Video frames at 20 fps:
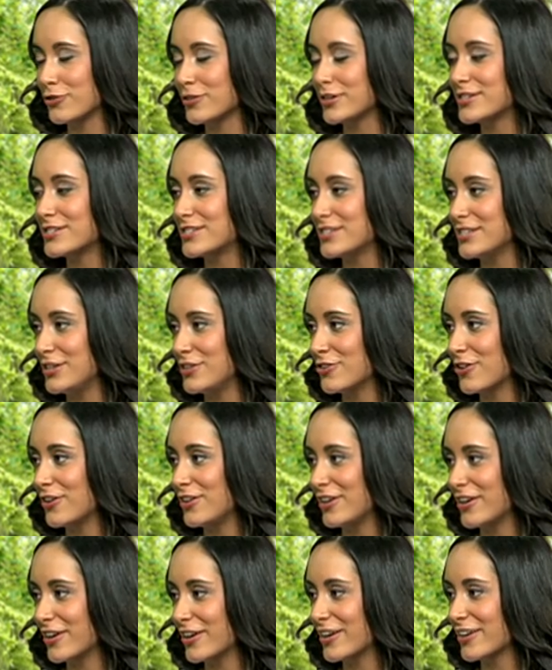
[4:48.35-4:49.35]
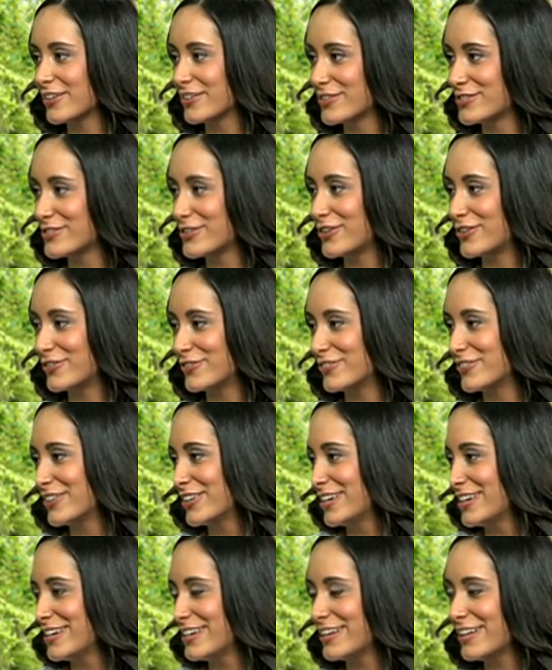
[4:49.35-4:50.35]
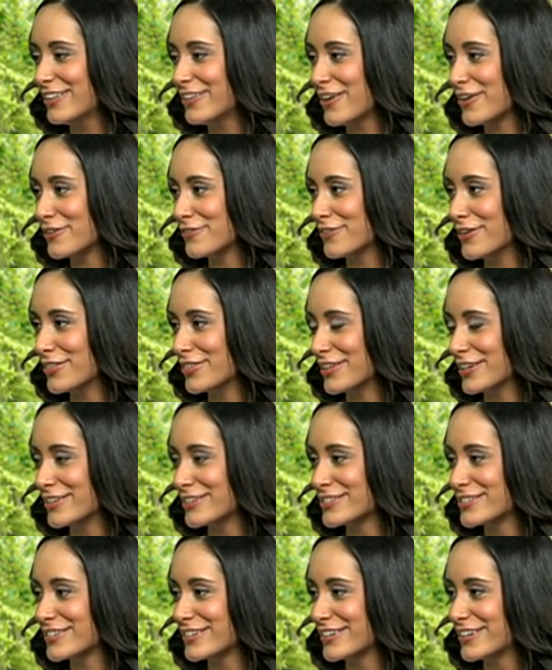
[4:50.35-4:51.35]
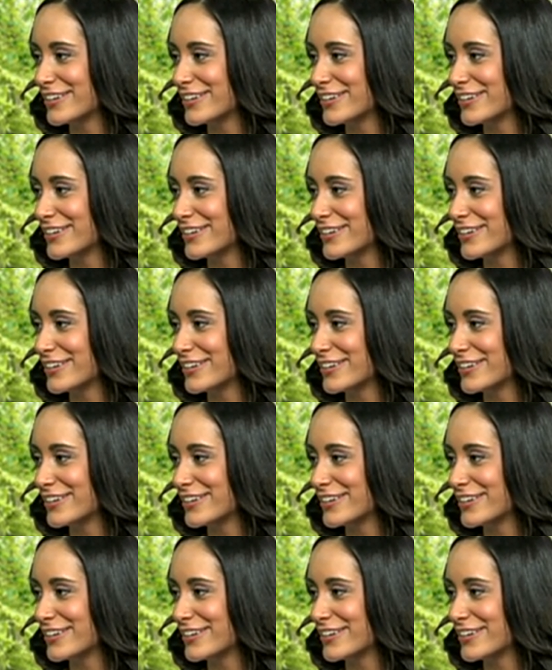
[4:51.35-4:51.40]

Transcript: and senior year, so a lot of fun things.